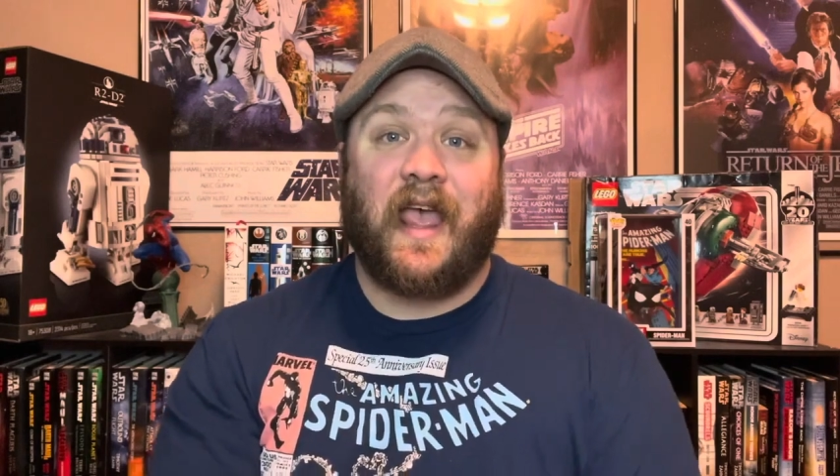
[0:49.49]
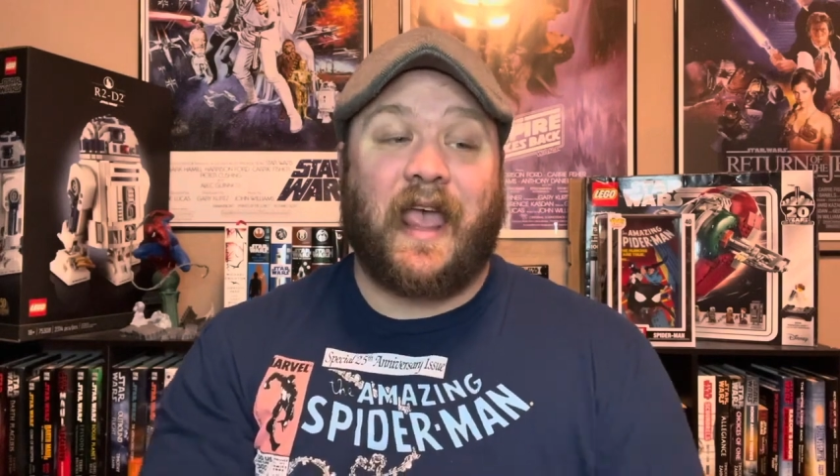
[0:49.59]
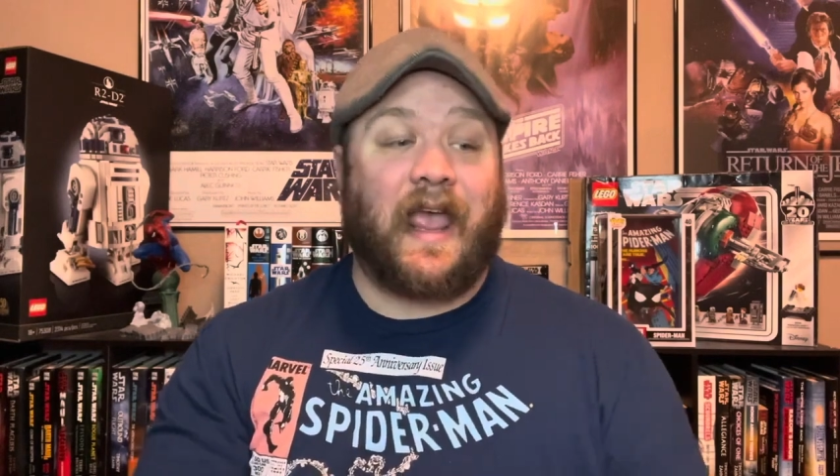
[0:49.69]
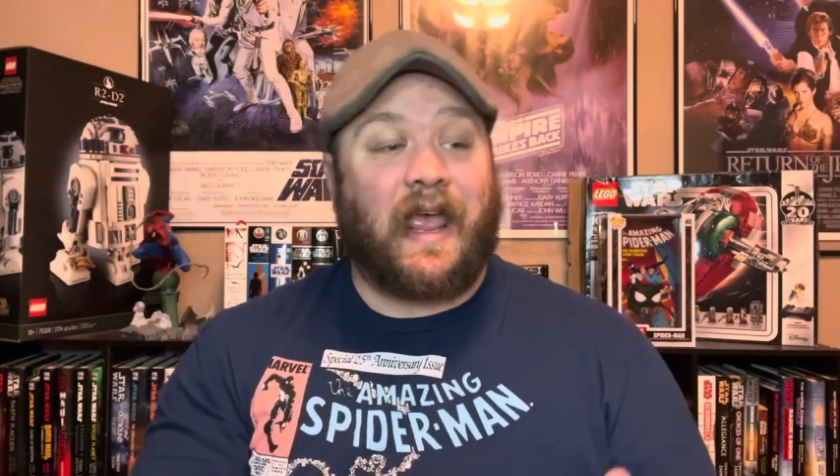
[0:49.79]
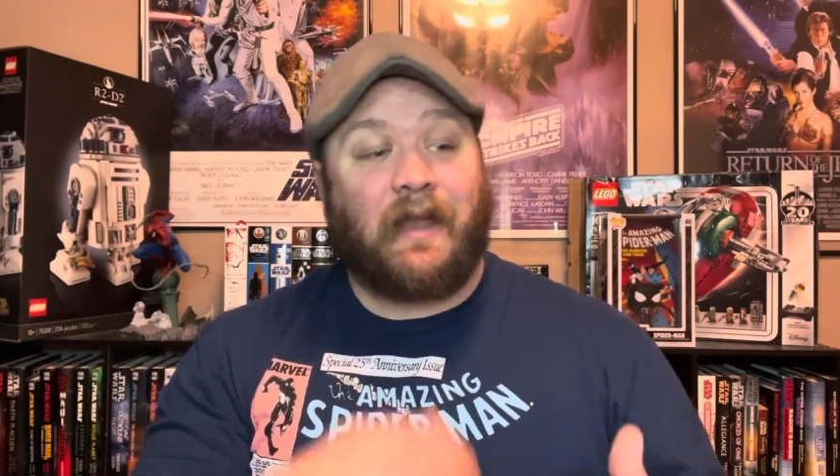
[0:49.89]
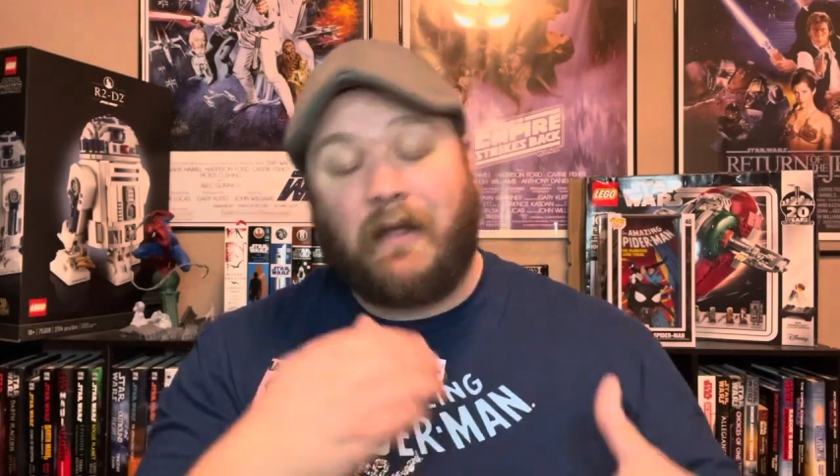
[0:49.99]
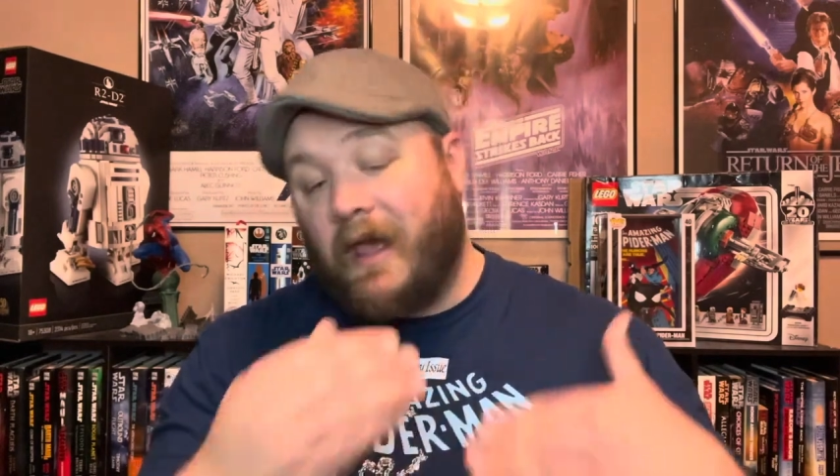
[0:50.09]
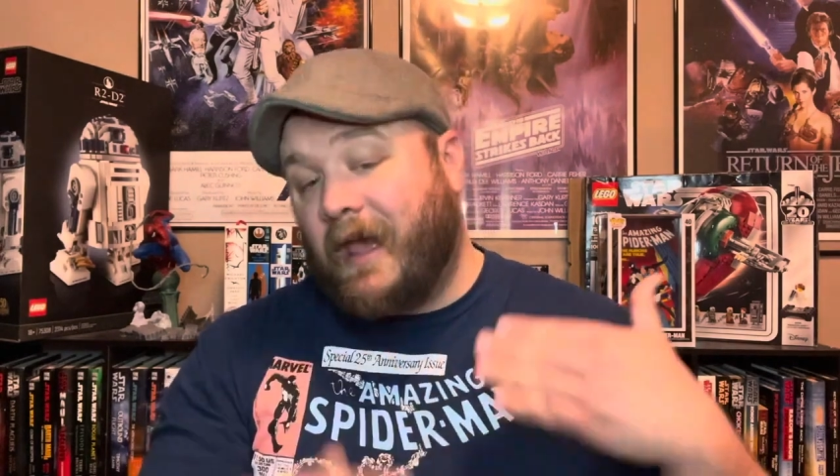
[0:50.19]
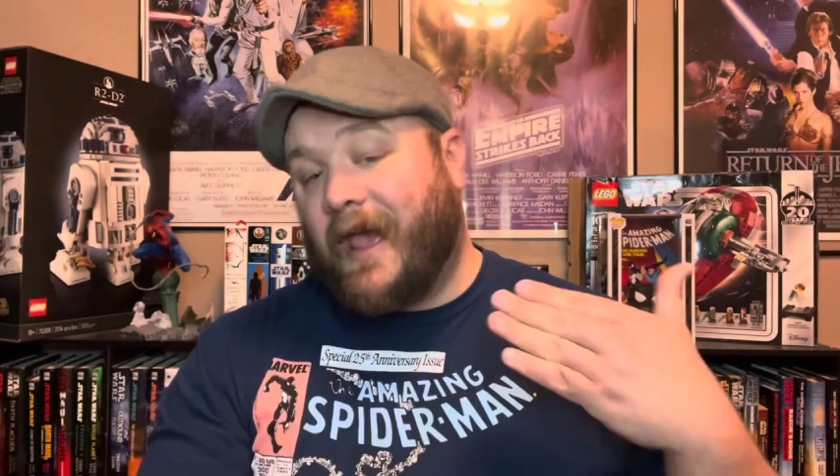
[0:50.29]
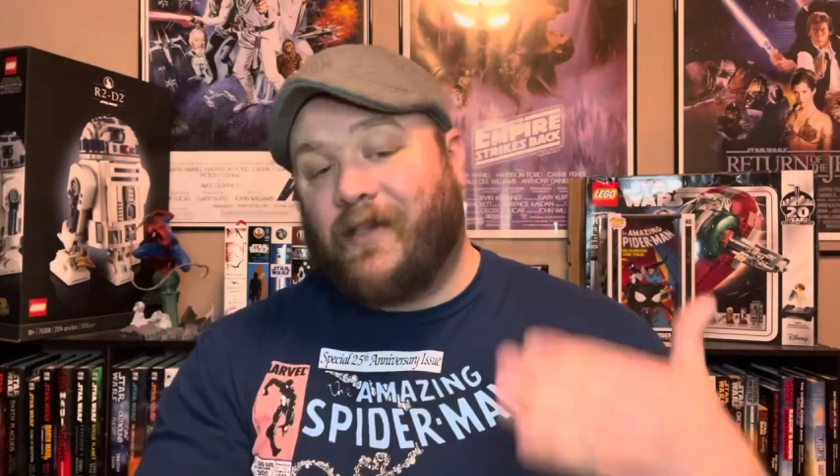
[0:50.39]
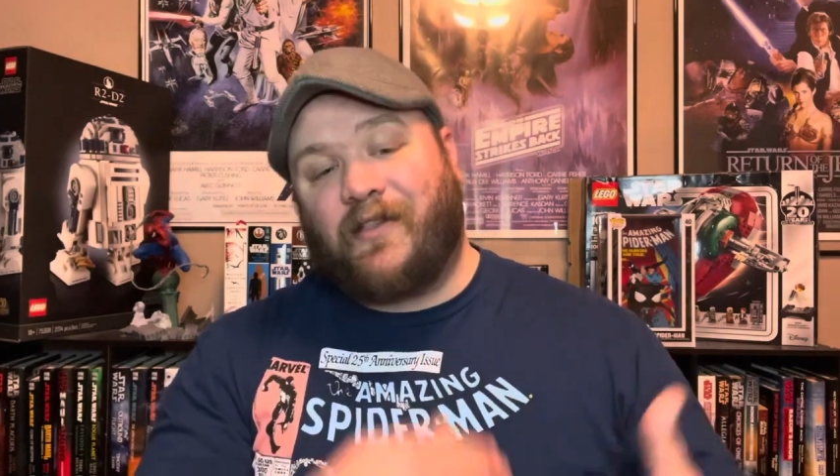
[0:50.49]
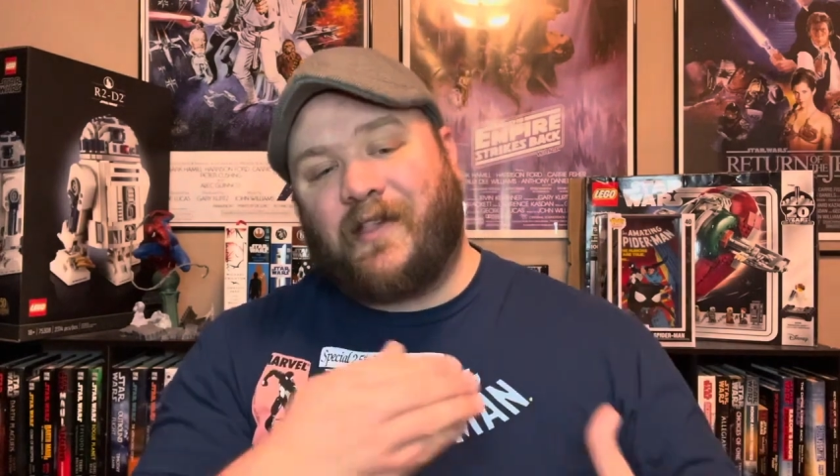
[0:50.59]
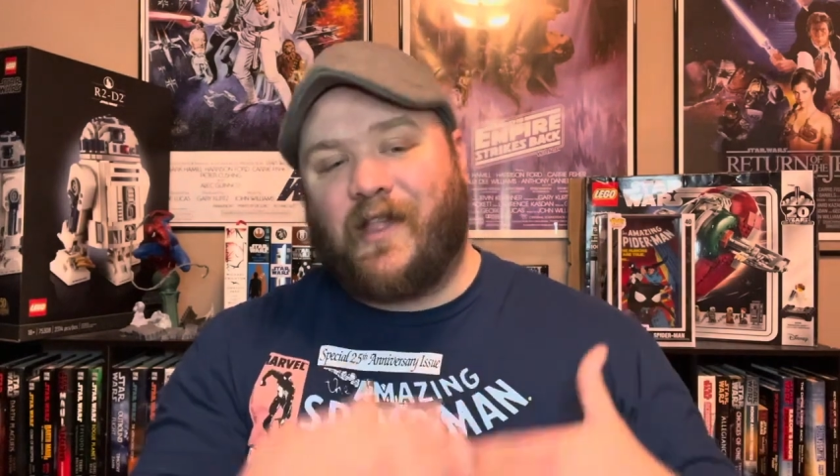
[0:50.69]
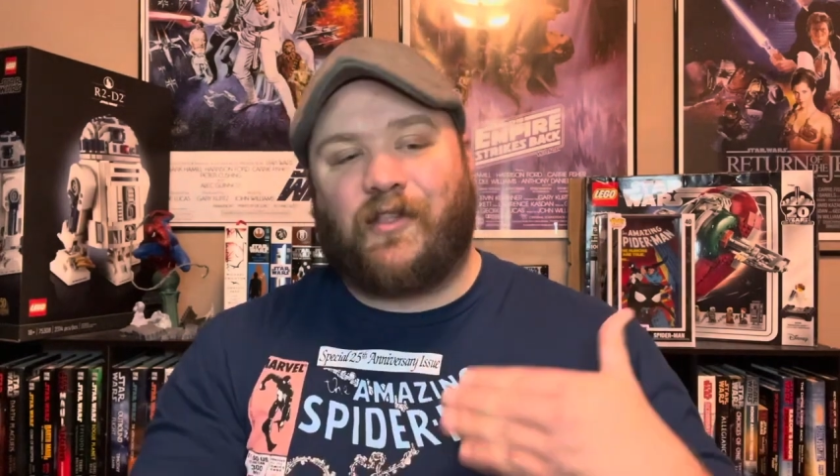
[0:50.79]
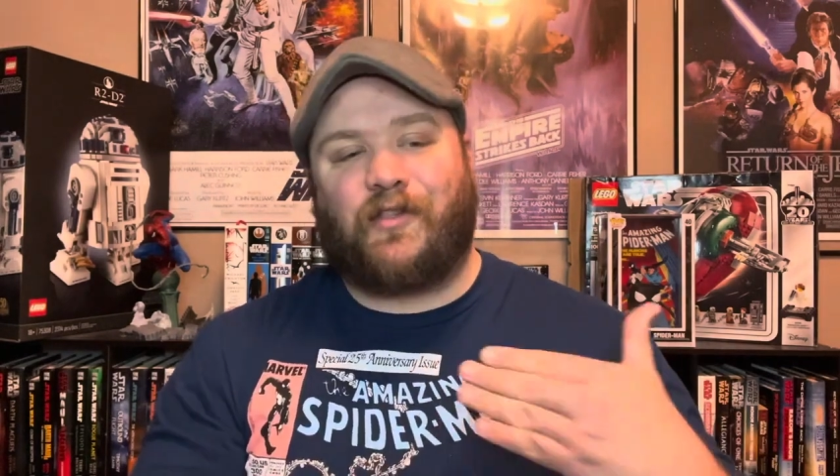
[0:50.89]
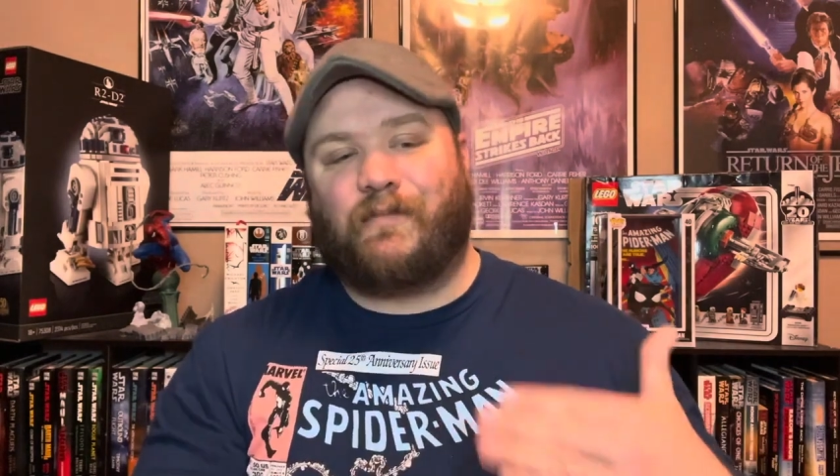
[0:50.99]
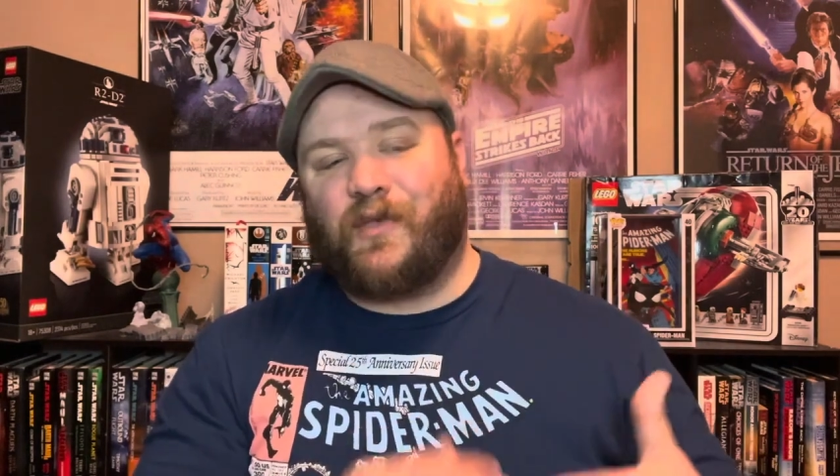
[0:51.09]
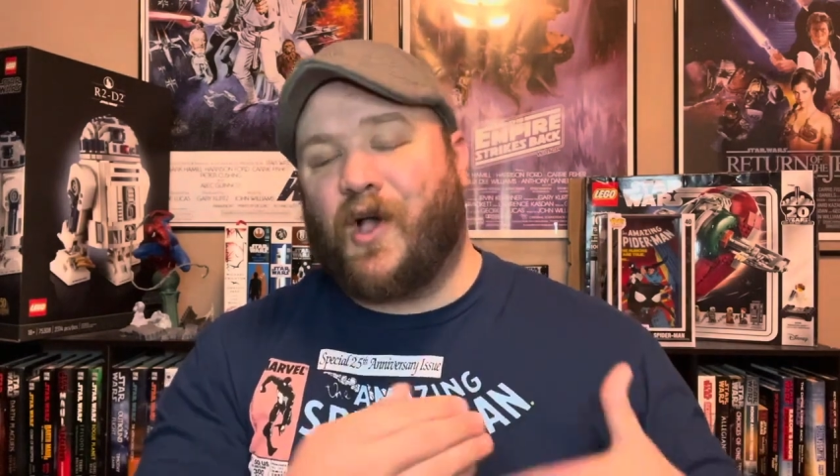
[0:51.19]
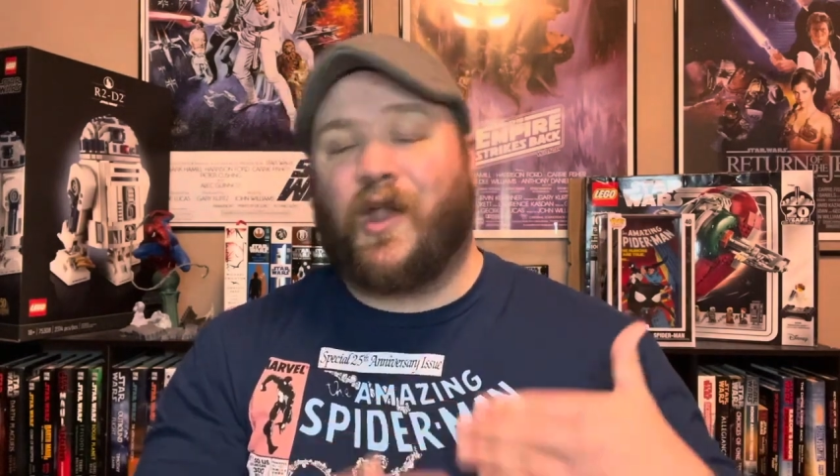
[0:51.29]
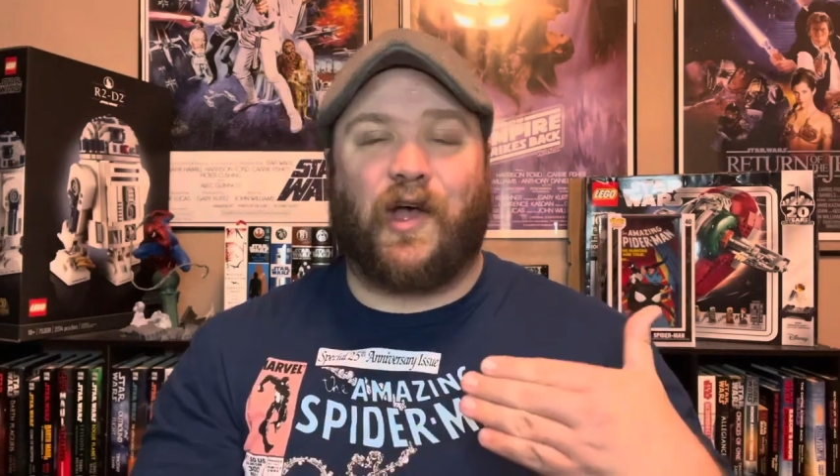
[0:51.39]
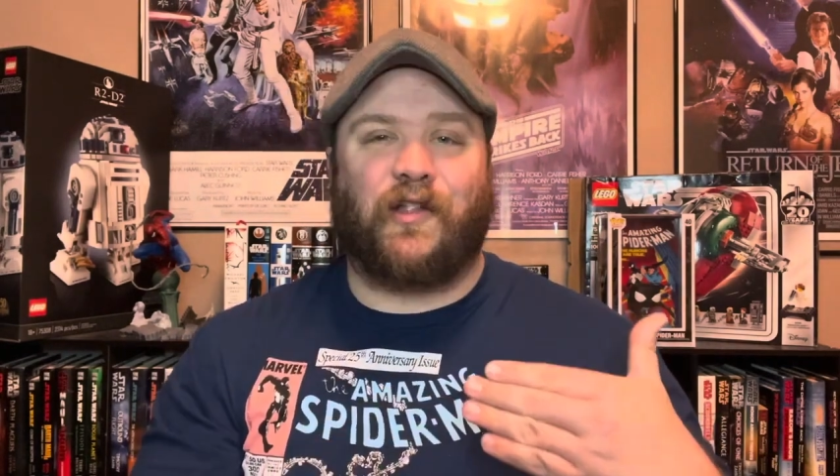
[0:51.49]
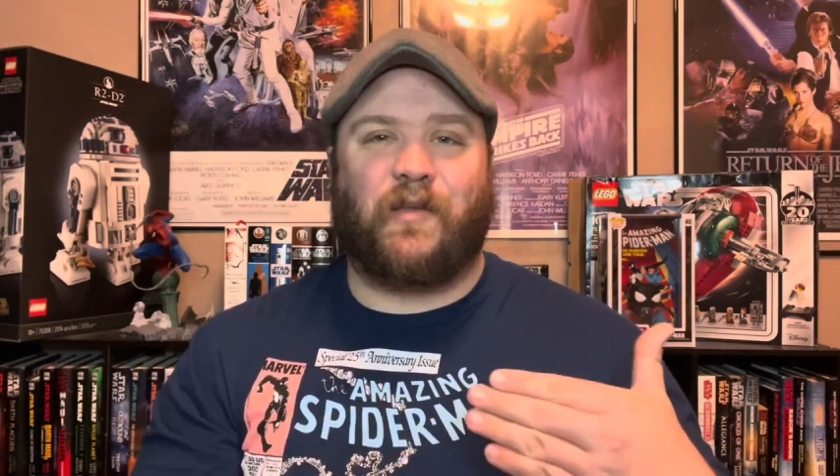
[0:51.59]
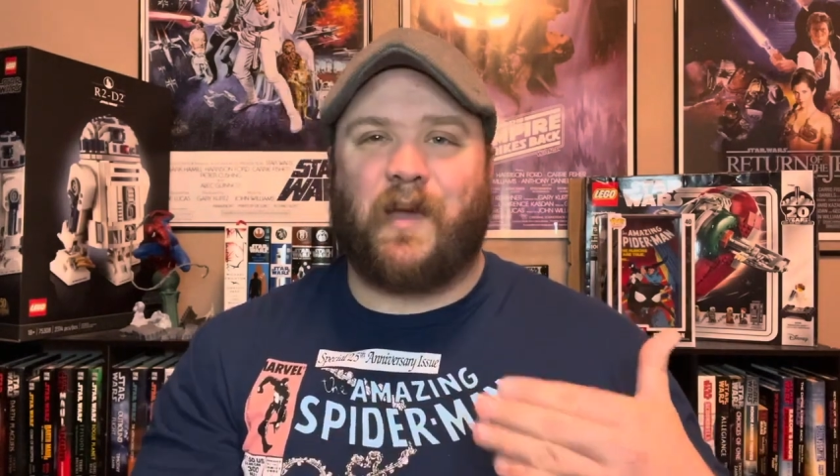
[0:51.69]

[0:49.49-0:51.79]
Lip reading: and has since gone on to